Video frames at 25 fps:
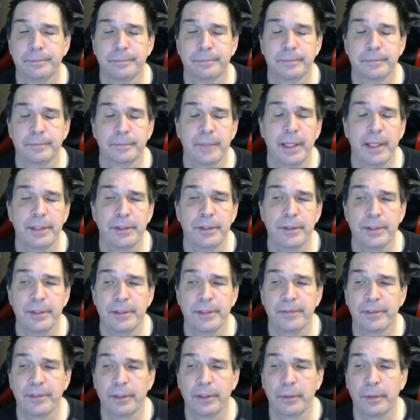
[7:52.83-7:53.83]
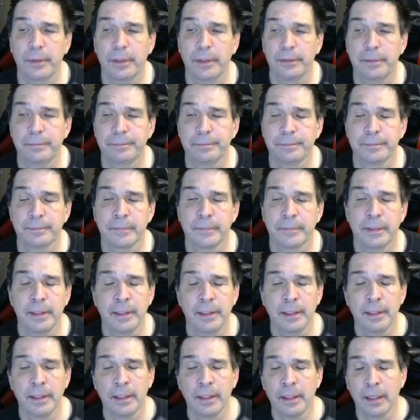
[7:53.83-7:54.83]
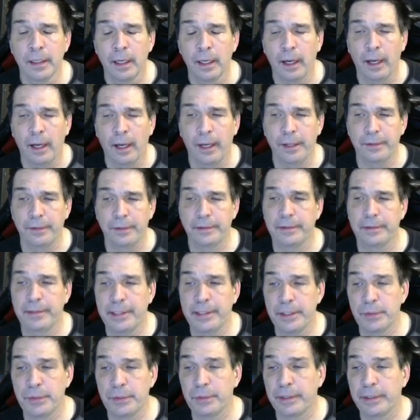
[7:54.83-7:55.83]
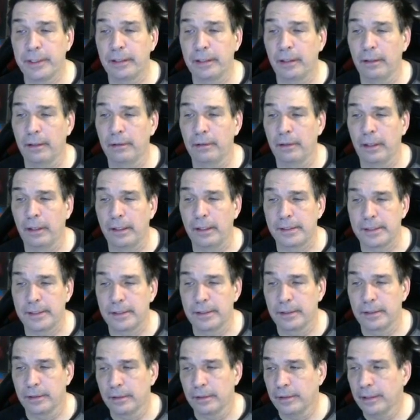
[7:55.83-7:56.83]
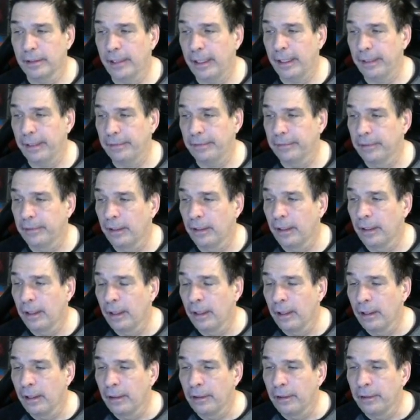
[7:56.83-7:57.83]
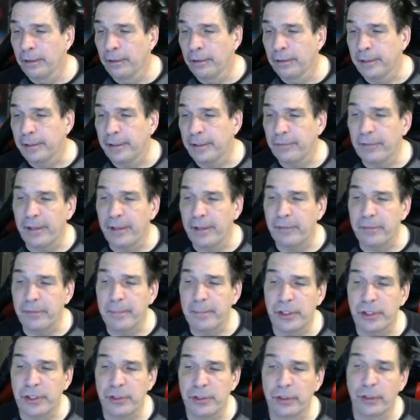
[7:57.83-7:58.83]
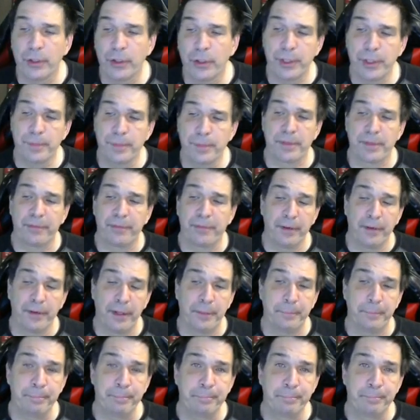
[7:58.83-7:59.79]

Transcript: not do this very well, kids will get lost. Okay, you have to make sure curriculums are fun,